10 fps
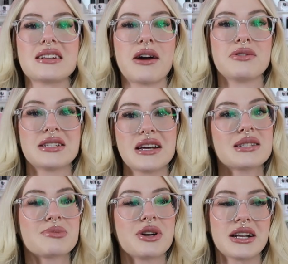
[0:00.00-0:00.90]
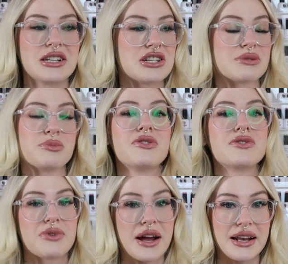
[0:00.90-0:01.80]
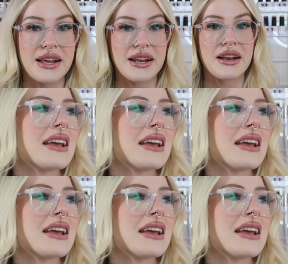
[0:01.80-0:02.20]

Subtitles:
I was desperate and I just moved right in.